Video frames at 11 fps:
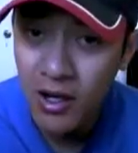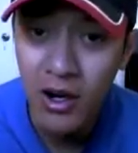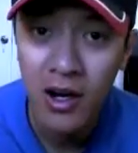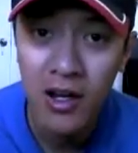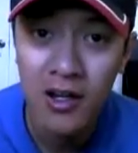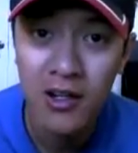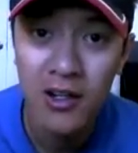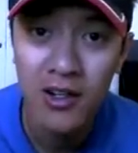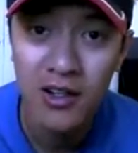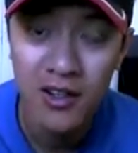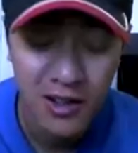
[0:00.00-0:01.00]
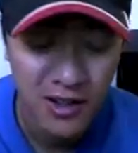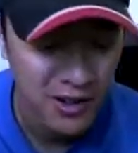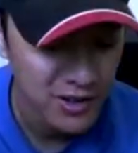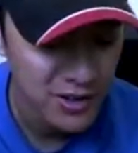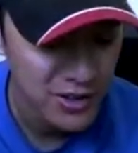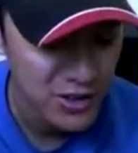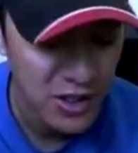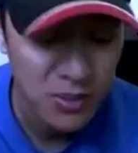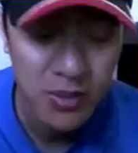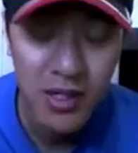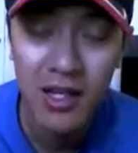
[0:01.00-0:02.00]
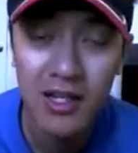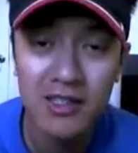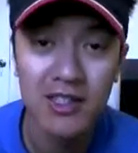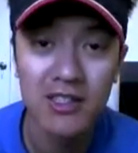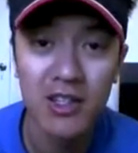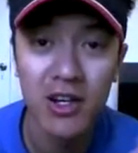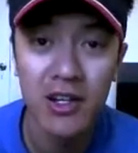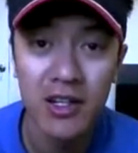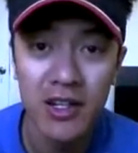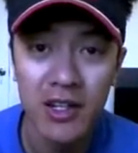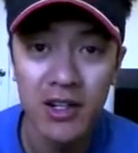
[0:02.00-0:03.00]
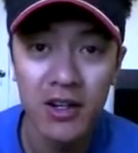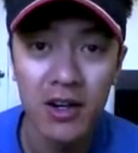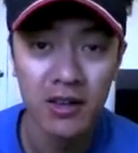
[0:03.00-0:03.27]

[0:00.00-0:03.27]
on uh, the G P S that's on here.